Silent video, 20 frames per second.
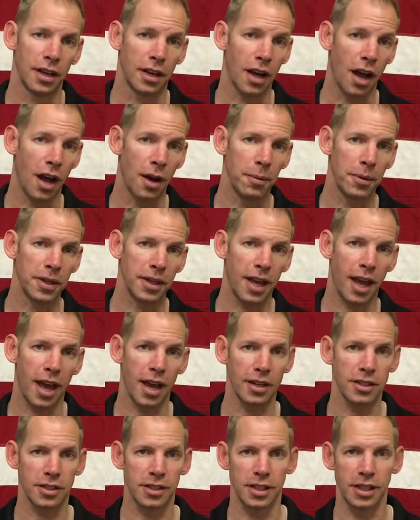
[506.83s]
common
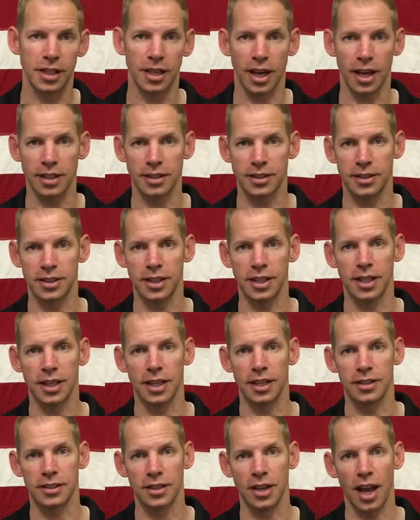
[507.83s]
cash leak I see
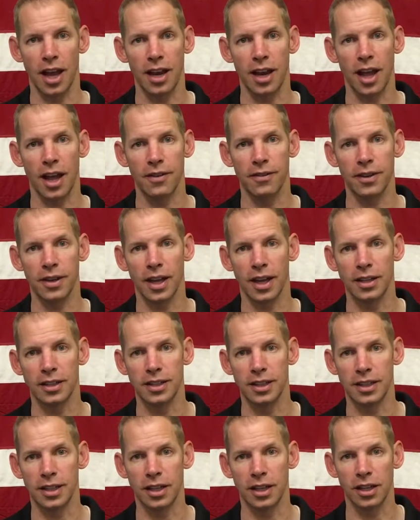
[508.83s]
is not having a
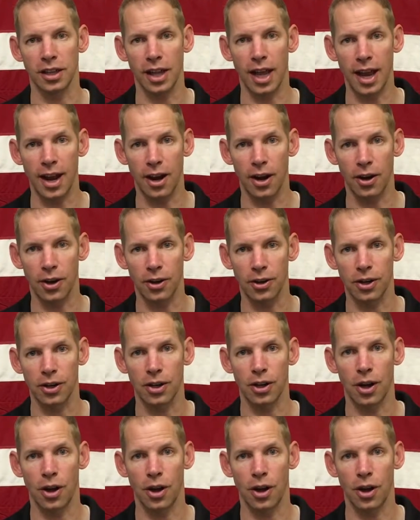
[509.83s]
declared